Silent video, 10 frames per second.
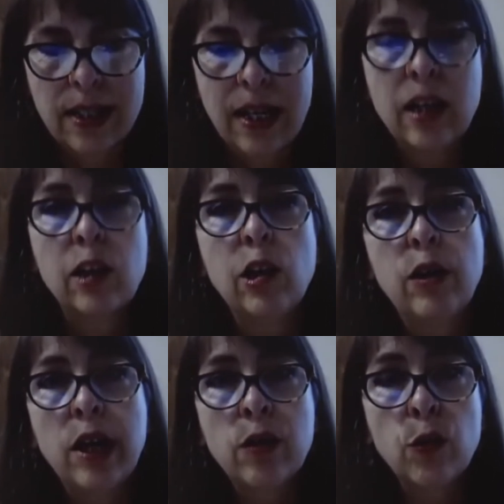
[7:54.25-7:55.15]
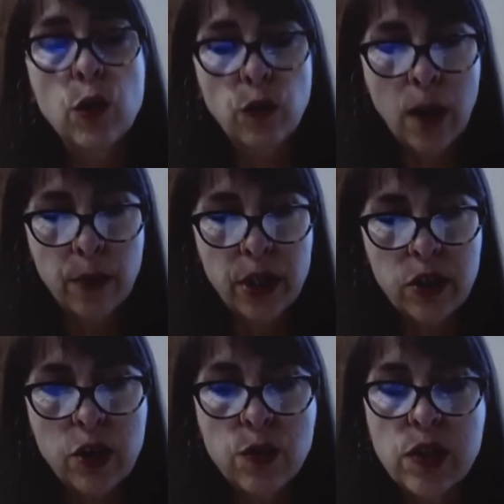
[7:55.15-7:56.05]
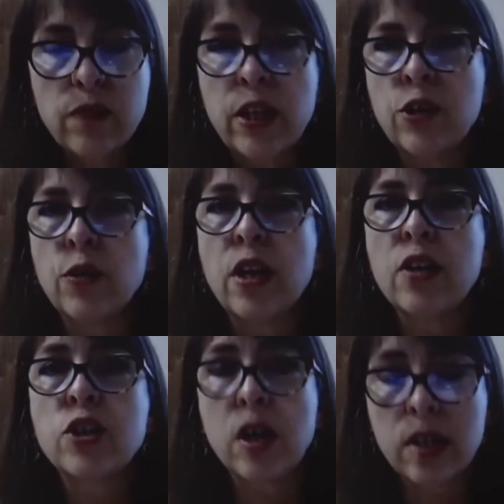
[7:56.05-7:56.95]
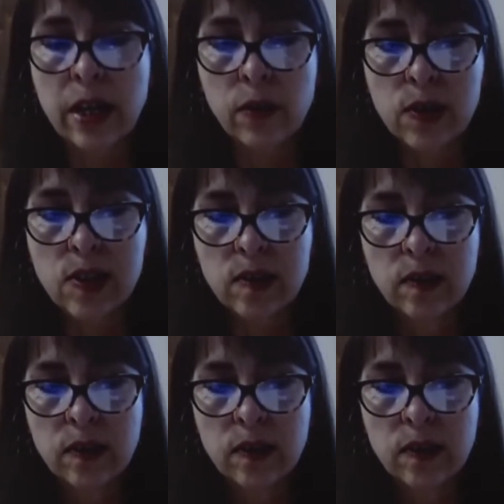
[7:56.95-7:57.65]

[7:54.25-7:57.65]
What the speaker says: including through the rampant use of internet shutdowns.